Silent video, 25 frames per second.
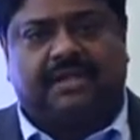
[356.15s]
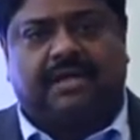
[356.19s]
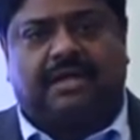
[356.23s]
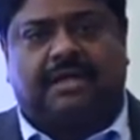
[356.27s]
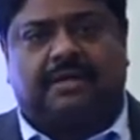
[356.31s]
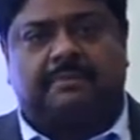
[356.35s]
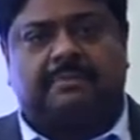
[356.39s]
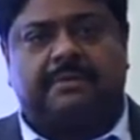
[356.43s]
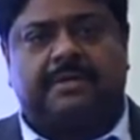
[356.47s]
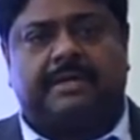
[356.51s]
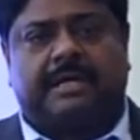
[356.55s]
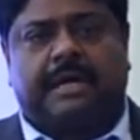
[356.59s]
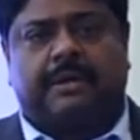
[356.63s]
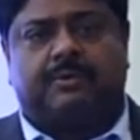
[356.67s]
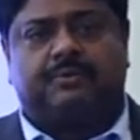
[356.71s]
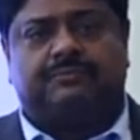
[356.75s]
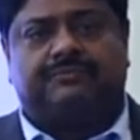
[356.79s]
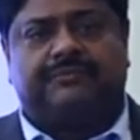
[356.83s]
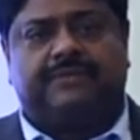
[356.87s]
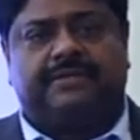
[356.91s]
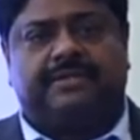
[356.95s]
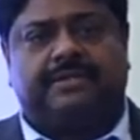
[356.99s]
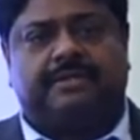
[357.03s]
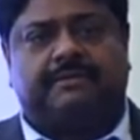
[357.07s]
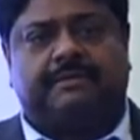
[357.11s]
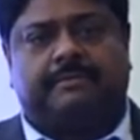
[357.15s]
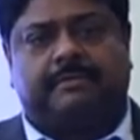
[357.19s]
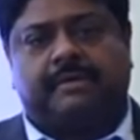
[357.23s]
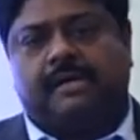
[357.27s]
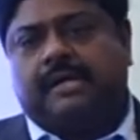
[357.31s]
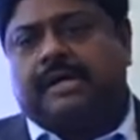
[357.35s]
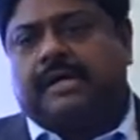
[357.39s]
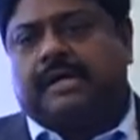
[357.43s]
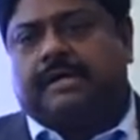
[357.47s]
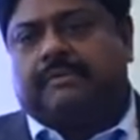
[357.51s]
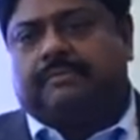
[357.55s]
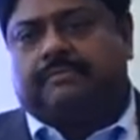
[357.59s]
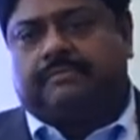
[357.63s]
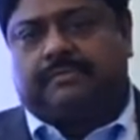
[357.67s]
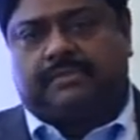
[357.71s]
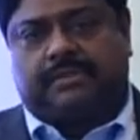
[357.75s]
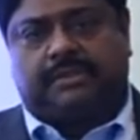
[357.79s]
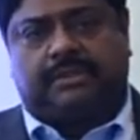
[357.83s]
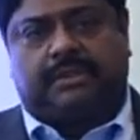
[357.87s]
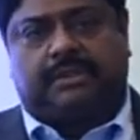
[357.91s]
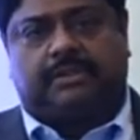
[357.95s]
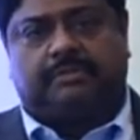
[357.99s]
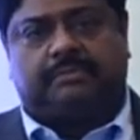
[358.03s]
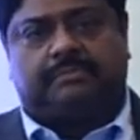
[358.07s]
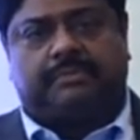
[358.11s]
Urban Outfitter
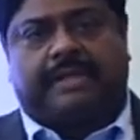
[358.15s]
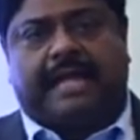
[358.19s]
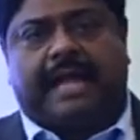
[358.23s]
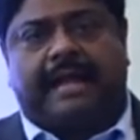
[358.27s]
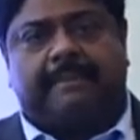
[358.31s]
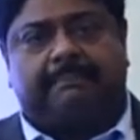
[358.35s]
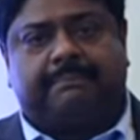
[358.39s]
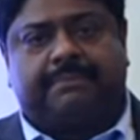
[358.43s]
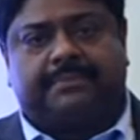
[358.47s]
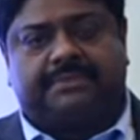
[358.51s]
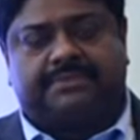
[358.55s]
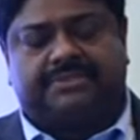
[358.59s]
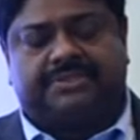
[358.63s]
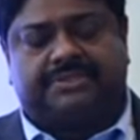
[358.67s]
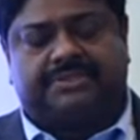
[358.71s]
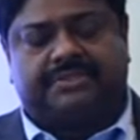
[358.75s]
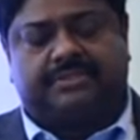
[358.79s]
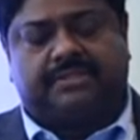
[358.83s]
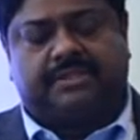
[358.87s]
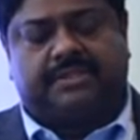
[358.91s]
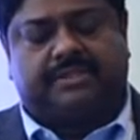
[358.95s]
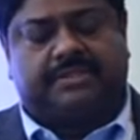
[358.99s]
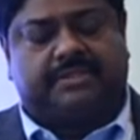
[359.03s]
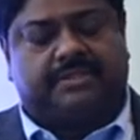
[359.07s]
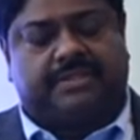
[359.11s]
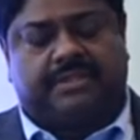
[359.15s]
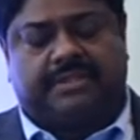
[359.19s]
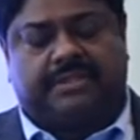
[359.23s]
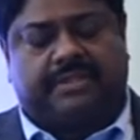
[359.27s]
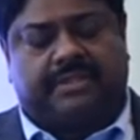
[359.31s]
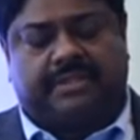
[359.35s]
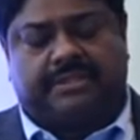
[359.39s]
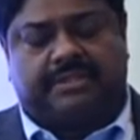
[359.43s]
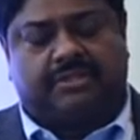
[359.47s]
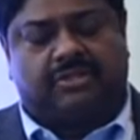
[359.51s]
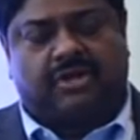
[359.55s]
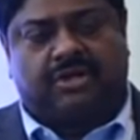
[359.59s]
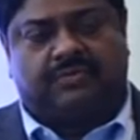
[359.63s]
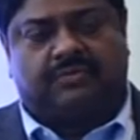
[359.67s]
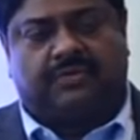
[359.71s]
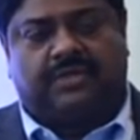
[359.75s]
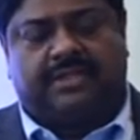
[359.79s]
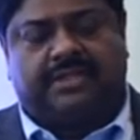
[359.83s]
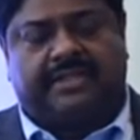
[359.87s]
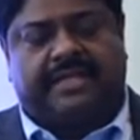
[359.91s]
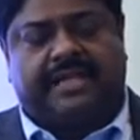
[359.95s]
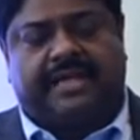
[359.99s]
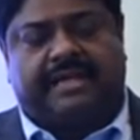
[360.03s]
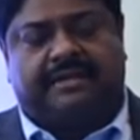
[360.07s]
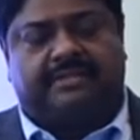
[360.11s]
campus, not
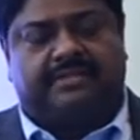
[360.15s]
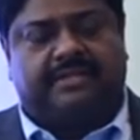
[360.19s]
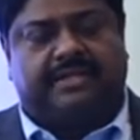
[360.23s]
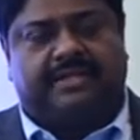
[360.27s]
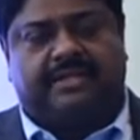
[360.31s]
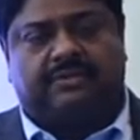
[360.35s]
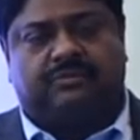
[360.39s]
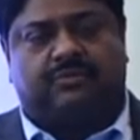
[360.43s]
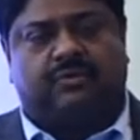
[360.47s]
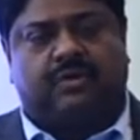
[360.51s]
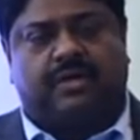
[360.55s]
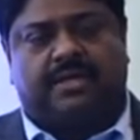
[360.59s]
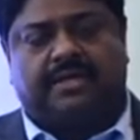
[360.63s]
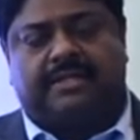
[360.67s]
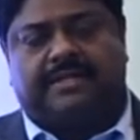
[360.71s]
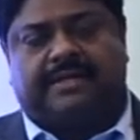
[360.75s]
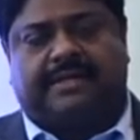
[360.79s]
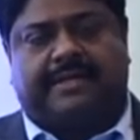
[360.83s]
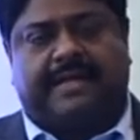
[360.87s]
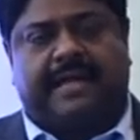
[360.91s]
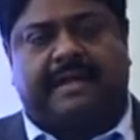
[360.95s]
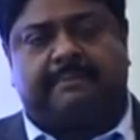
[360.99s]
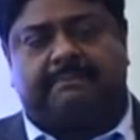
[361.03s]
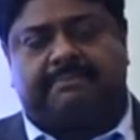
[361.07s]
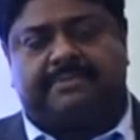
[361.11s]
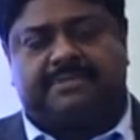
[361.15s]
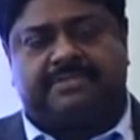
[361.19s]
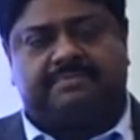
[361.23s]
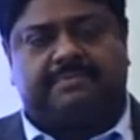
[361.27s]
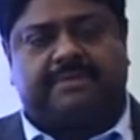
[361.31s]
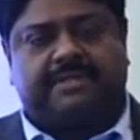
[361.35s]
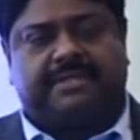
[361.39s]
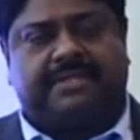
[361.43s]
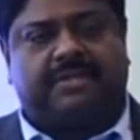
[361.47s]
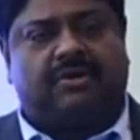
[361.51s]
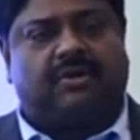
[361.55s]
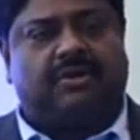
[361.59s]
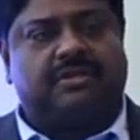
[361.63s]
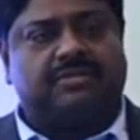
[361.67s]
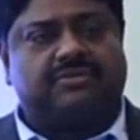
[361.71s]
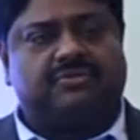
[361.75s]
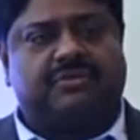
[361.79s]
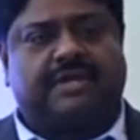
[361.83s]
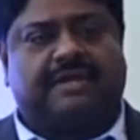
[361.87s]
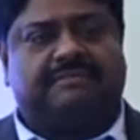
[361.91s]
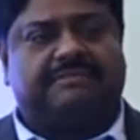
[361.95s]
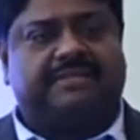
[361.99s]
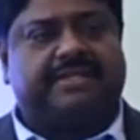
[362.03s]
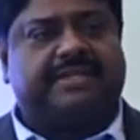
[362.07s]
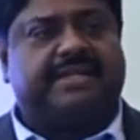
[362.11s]
only they have the headquarter in the campus, but they
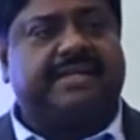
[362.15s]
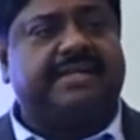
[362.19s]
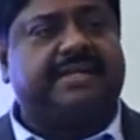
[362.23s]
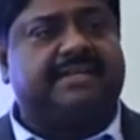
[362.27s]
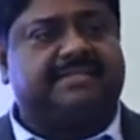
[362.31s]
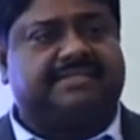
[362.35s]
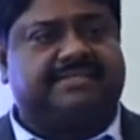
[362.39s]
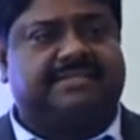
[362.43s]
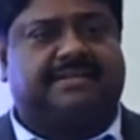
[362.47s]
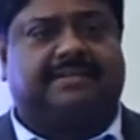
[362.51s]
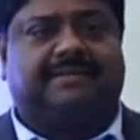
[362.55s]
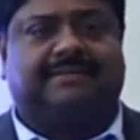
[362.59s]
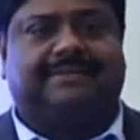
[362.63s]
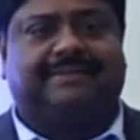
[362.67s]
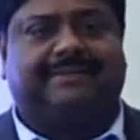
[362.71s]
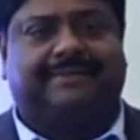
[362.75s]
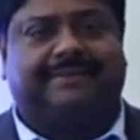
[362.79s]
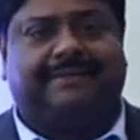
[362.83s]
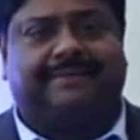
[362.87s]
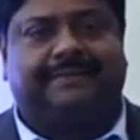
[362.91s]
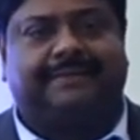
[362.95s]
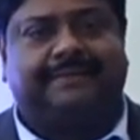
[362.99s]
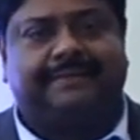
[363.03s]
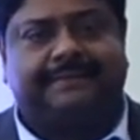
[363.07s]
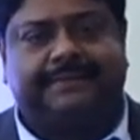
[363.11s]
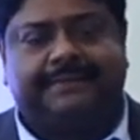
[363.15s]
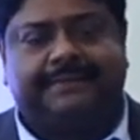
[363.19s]
also have the data center there.